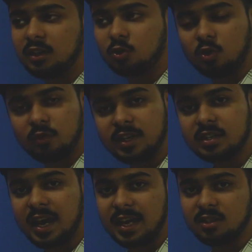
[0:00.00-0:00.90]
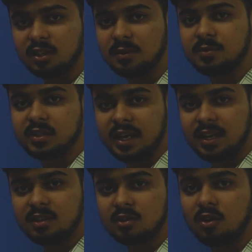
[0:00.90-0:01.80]
through which edge hub
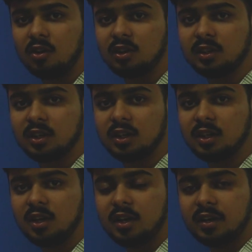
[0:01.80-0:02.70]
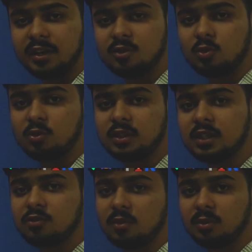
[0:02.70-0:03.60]
syncs all the
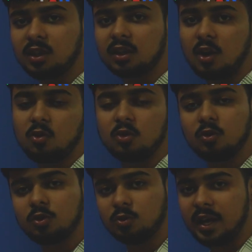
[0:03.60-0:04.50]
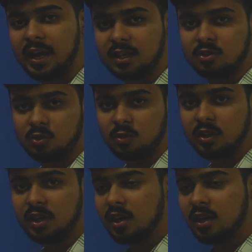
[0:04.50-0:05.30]
resources from the cloud node to the edge node.